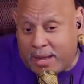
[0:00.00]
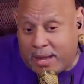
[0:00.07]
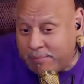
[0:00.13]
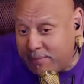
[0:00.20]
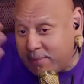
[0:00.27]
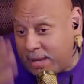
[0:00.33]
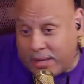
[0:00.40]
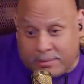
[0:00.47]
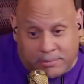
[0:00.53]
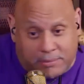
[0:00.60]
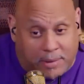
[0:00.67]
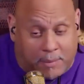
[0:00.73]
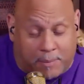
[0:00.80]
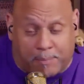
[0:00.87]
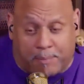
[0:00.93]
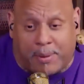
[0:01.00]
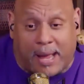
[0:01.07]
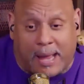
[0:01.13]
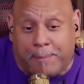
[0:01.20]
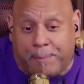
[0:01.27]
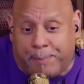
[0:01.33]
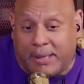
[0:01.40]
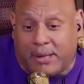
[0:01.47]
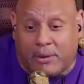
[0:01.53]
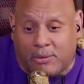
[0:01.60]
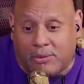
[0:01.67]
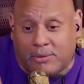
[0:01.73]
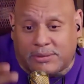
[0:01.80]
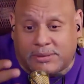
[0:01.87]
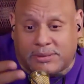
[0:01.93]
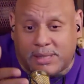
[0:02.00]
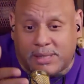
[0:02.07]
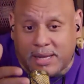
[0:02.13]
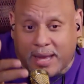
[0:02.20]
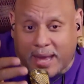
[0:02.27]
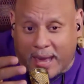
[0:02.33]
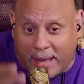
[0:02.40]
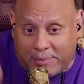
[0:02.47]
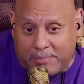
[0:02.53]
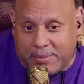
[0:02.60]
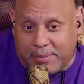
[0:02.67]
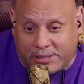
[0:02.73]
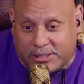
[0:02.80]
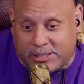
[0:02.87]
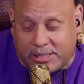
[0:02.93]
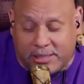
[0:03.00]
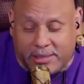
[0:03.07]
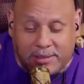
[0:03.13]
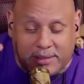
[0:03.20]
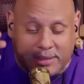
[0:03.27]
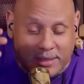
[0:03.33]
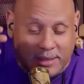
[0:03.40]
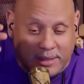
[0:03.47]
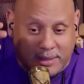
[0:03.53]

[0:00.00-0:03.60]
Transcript: and by Bill's admission,